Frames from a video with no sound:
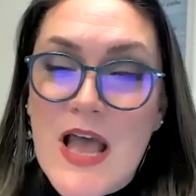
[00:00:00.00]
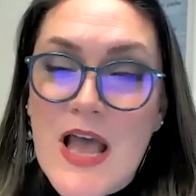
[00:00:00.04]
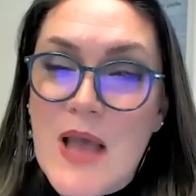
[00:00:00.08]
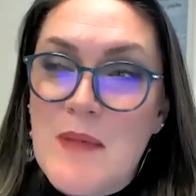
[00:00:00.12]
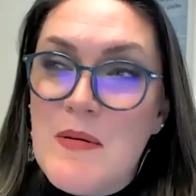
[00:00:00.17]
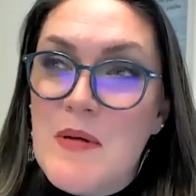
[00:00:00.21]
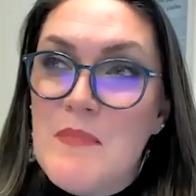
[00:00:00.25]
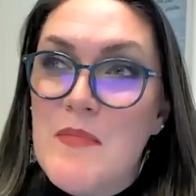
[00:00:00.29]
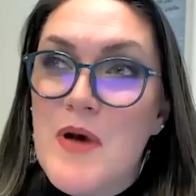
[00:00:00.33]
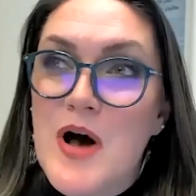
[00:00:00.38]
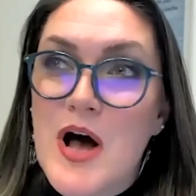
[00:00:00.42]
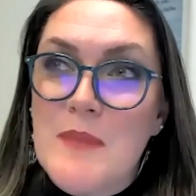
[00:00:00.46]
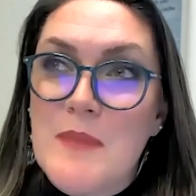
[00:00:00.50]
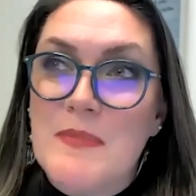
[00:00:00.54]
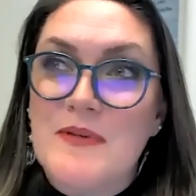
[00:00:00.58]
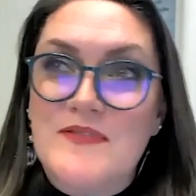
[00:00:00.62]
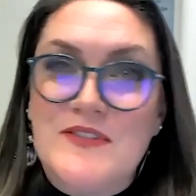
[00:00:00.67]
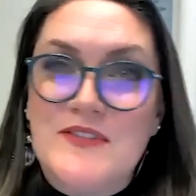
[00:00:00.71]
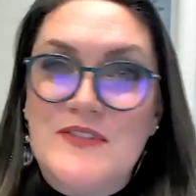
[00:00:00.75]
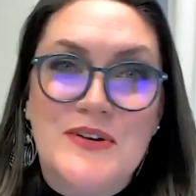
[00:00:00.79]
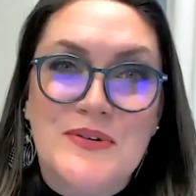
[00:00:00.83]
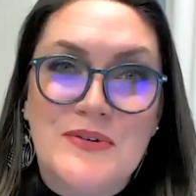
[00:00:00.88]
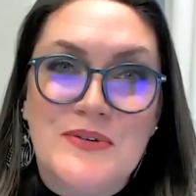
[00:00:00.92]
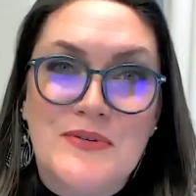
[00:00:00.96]
I'm a mom
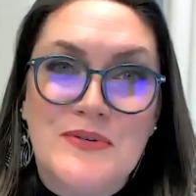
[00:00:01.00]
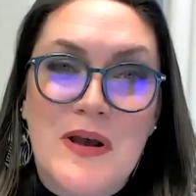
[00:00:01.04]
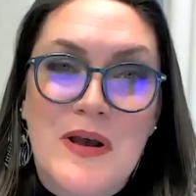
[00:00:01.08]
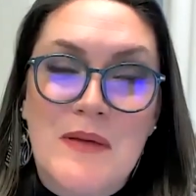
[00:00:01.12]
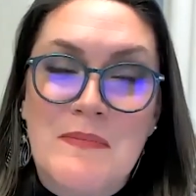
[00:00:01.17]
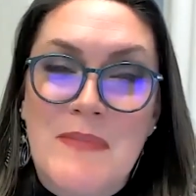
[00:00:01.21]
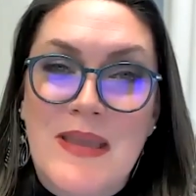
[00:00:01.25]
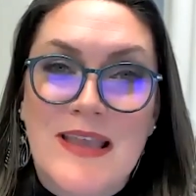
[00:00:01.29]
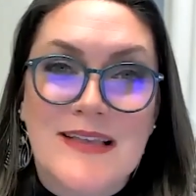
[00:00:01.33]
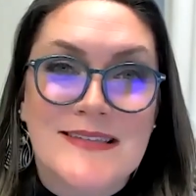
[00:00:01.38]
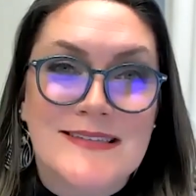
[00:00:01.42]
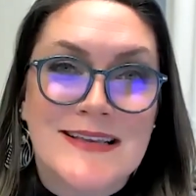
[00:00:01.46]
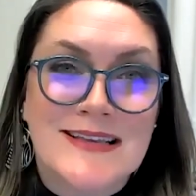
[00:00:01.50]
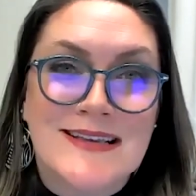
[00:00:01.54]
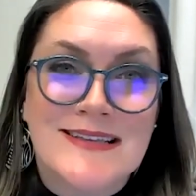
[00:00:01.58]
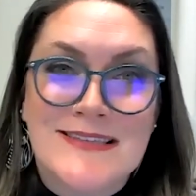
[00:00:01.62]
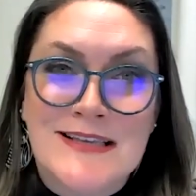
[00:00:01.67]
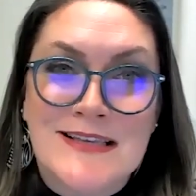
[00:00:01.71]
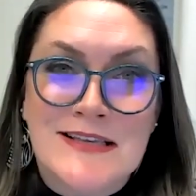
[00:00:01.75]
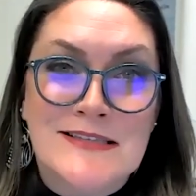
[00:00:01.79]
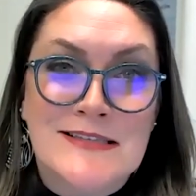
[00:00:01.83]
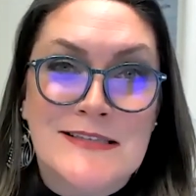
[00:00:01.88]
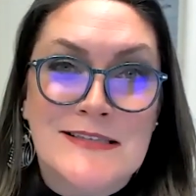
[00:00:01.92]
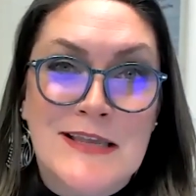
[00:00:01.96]
of two amazing
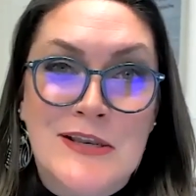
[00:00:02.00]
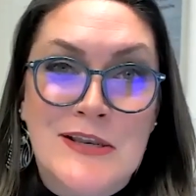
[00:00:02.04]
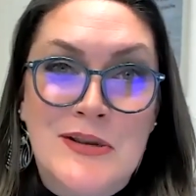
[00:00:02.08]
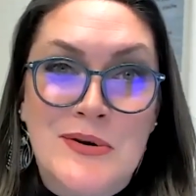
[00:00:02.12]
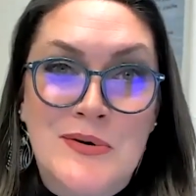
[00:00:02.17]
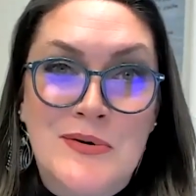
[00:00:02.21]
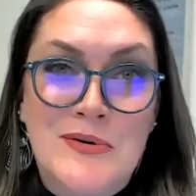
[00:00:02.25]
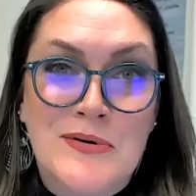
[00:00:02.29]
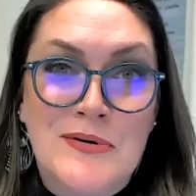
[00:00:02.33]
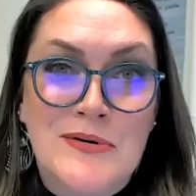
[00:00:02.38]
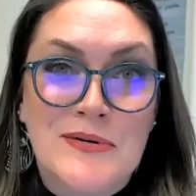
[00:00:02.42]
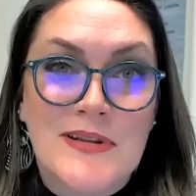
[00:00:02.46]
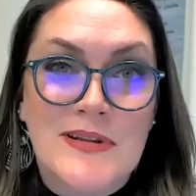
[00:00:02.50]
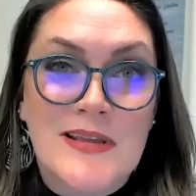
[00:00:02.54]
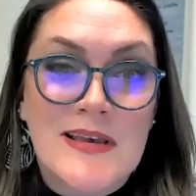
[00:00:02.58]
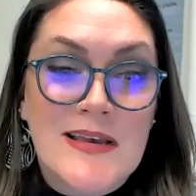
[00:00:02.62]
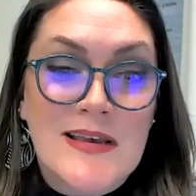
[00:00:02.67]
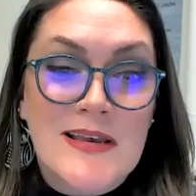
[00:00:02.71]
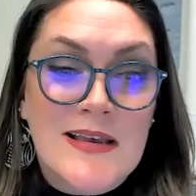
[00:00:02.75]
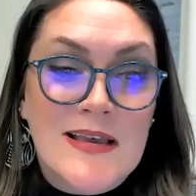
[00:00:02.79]
16-year-old